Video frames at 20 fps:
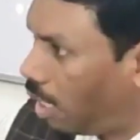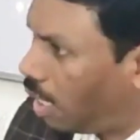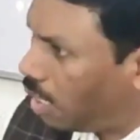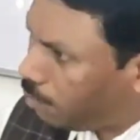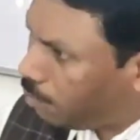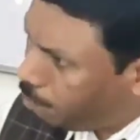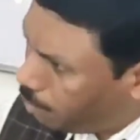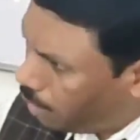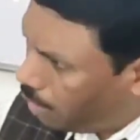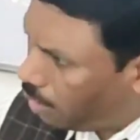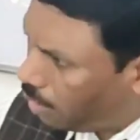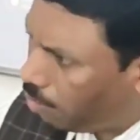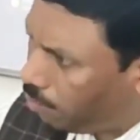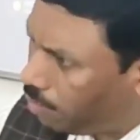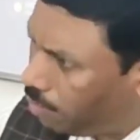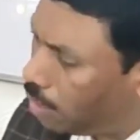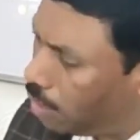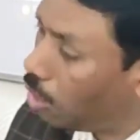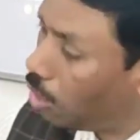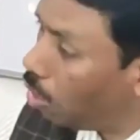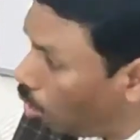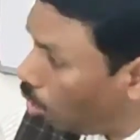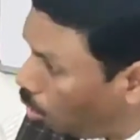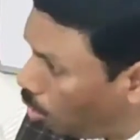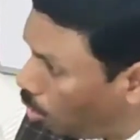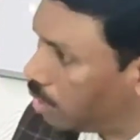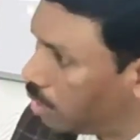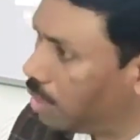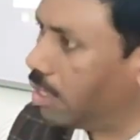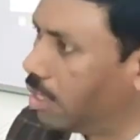I believe in
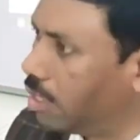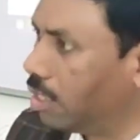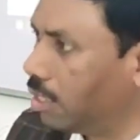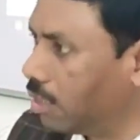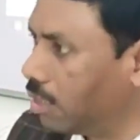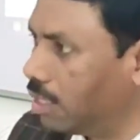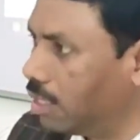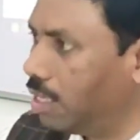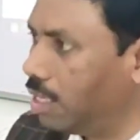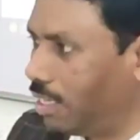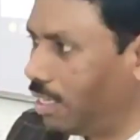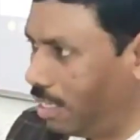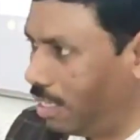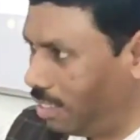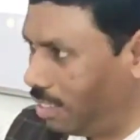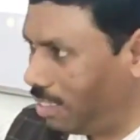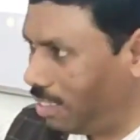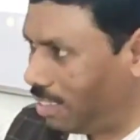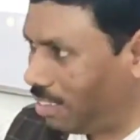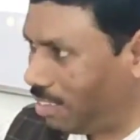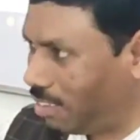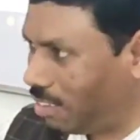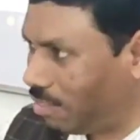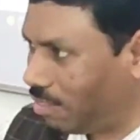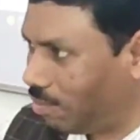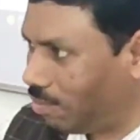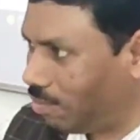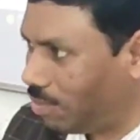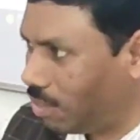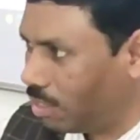all the theories.
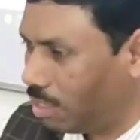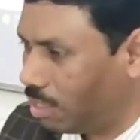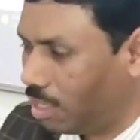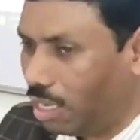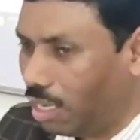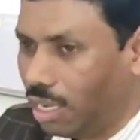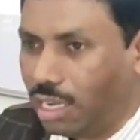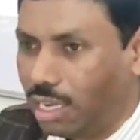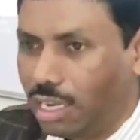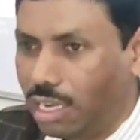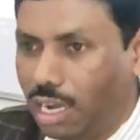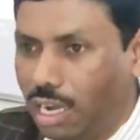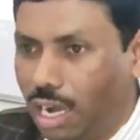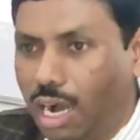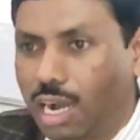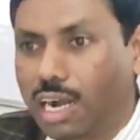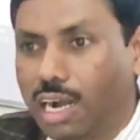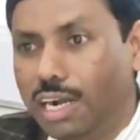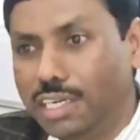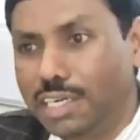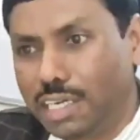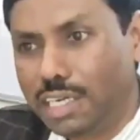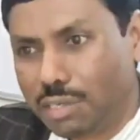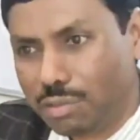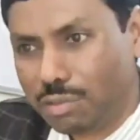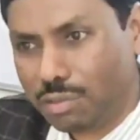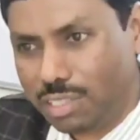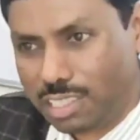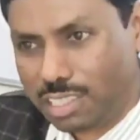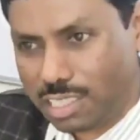
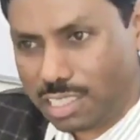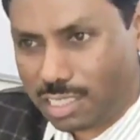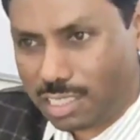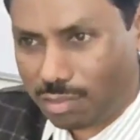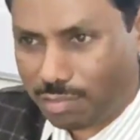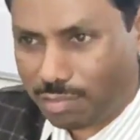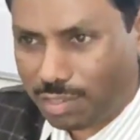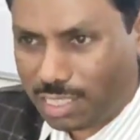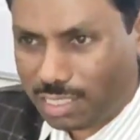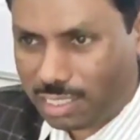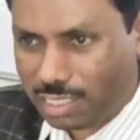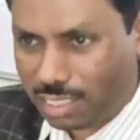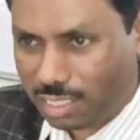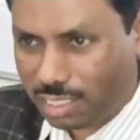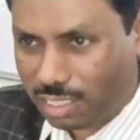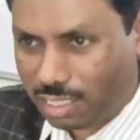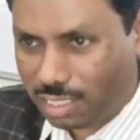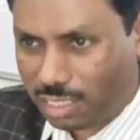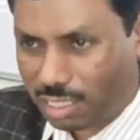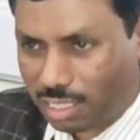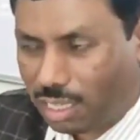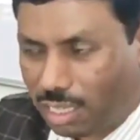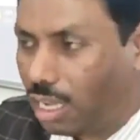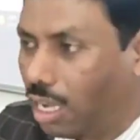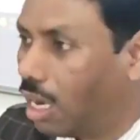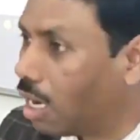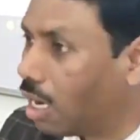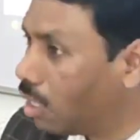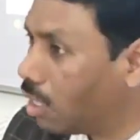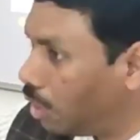According to the situation,
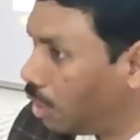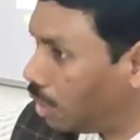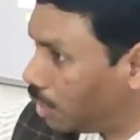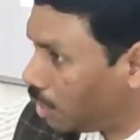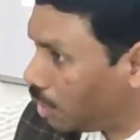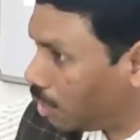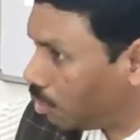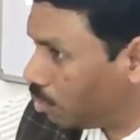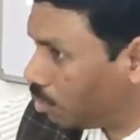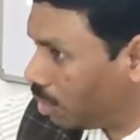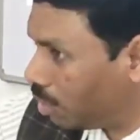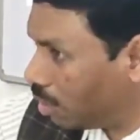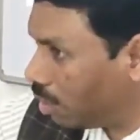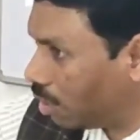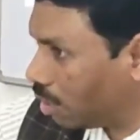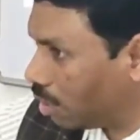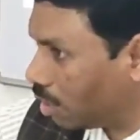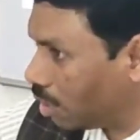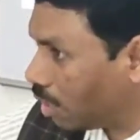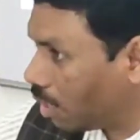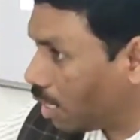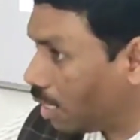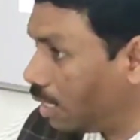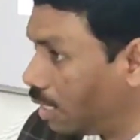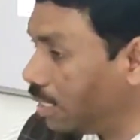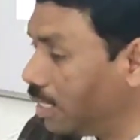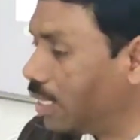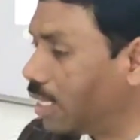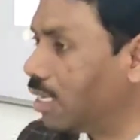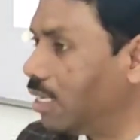according to the
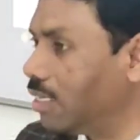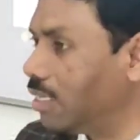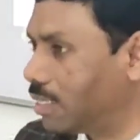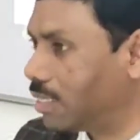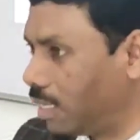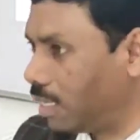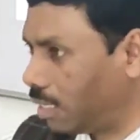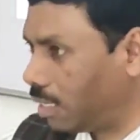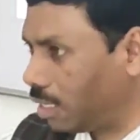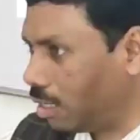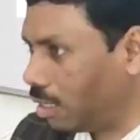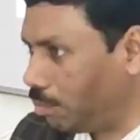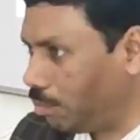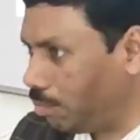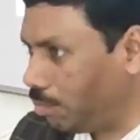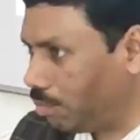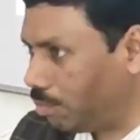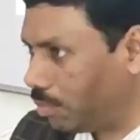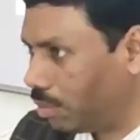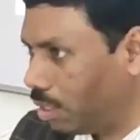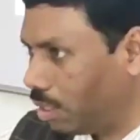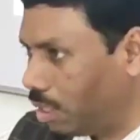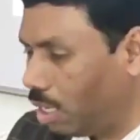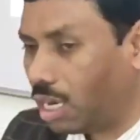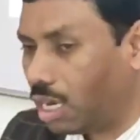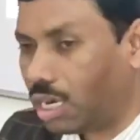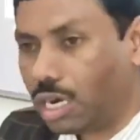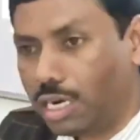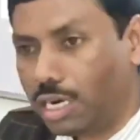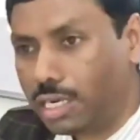clinical setup,
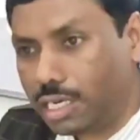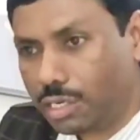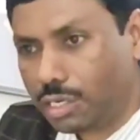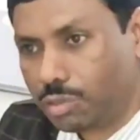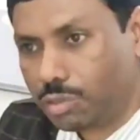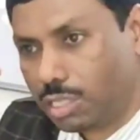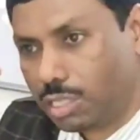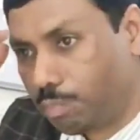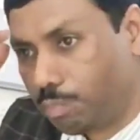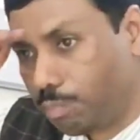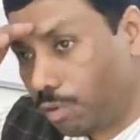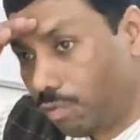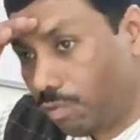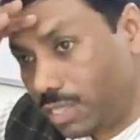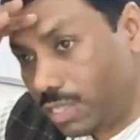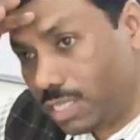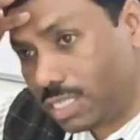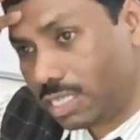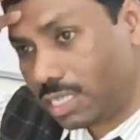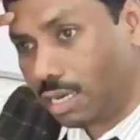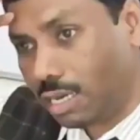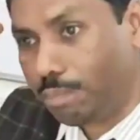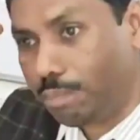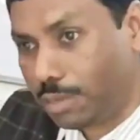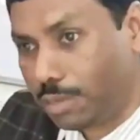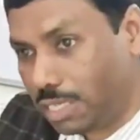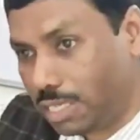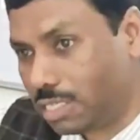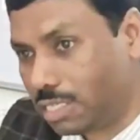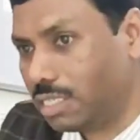according to the professional
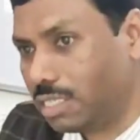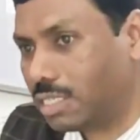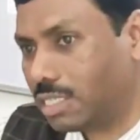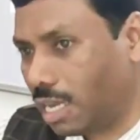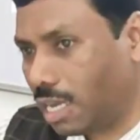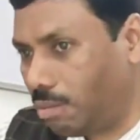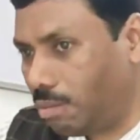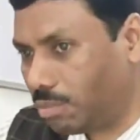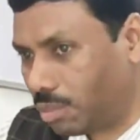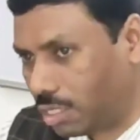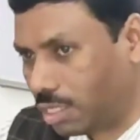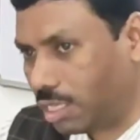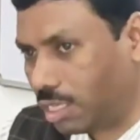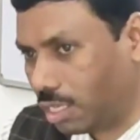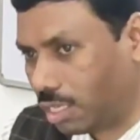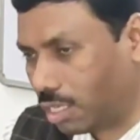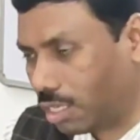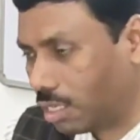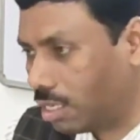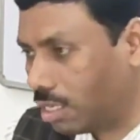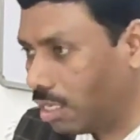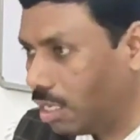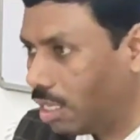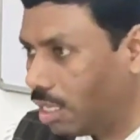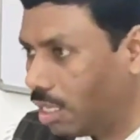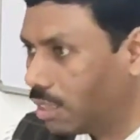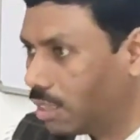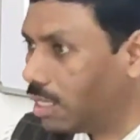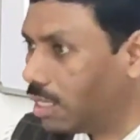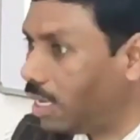patients I am seeing,
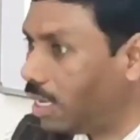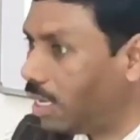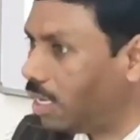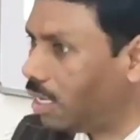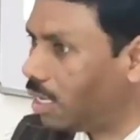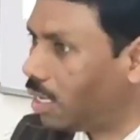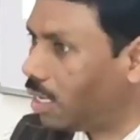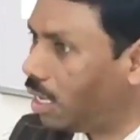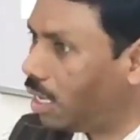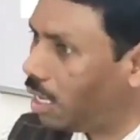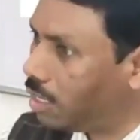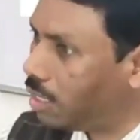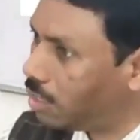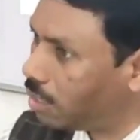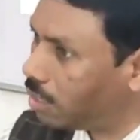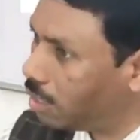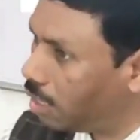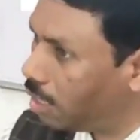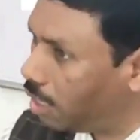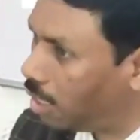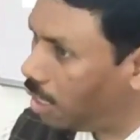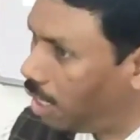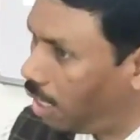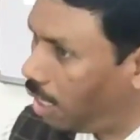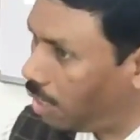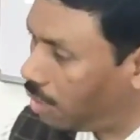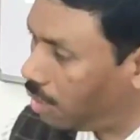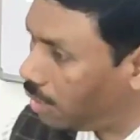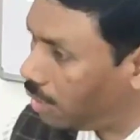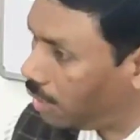there
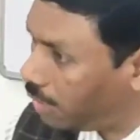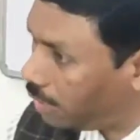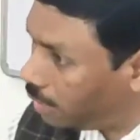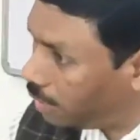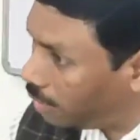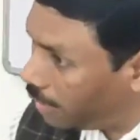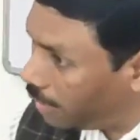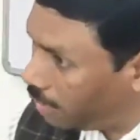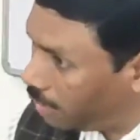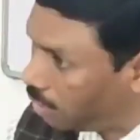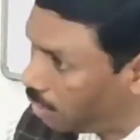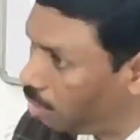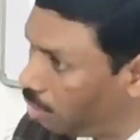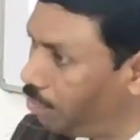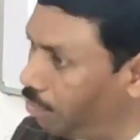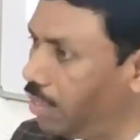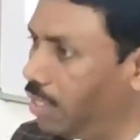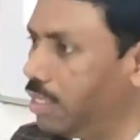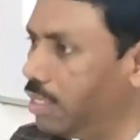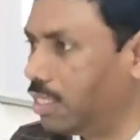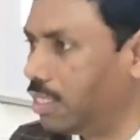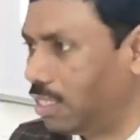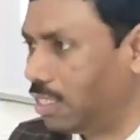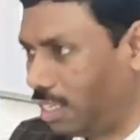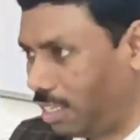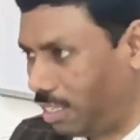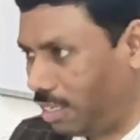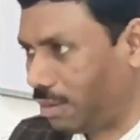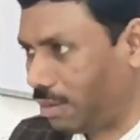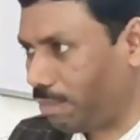it get
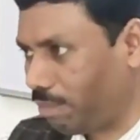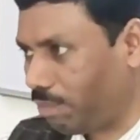differentiate.